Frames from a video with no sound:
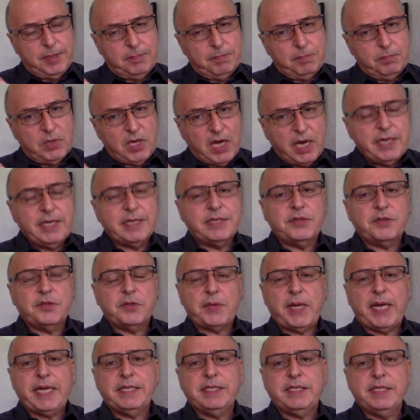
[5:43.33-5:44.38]

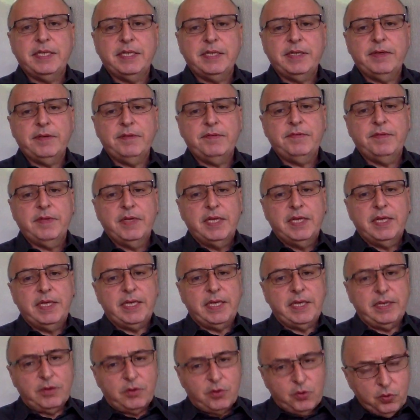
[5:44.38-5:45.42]
non-extractive,
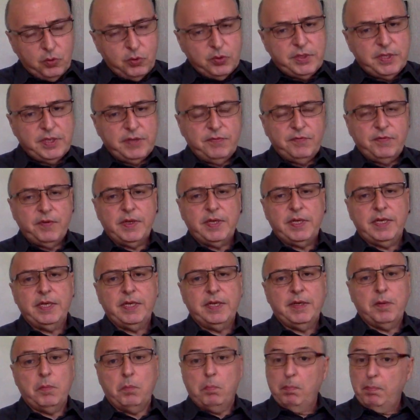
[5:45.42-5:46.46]
inclusive
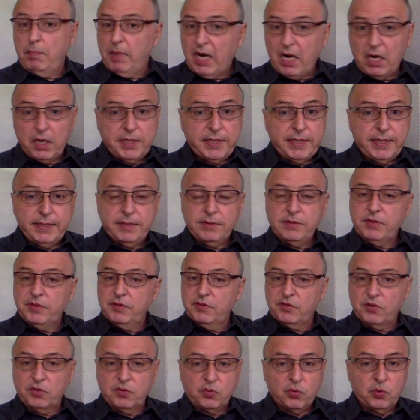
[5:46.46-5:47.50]
markets,
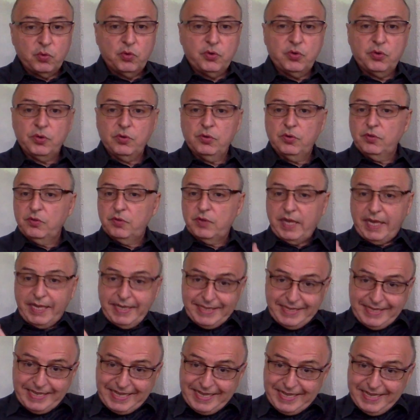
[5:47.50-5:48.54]
institutions,
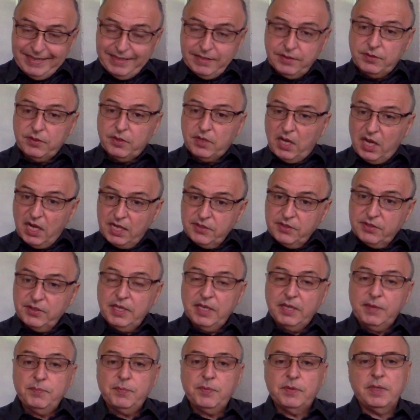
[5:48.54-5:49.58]
ideas,
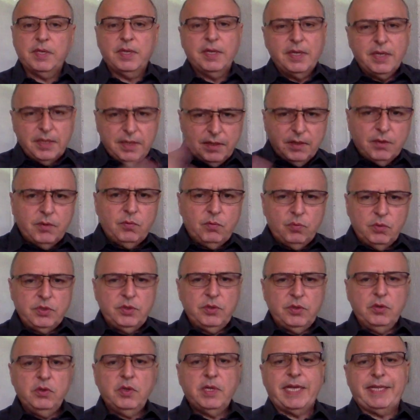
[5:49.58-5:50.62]
concepts, we
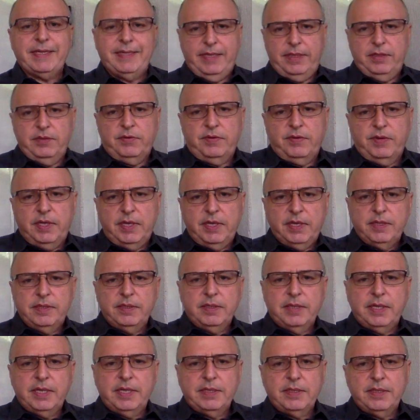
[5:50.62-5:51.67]
should look at this
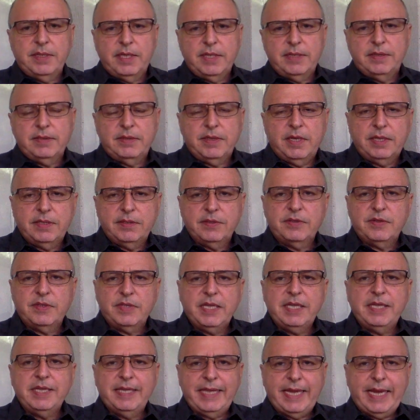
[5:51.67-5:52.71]
and
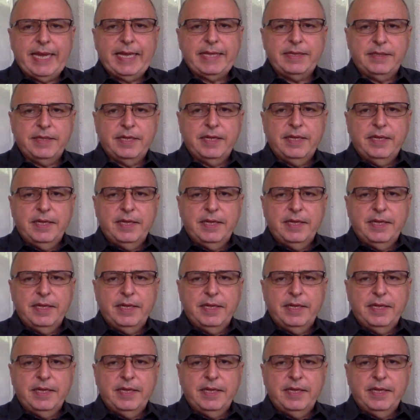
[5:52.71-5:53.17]
see that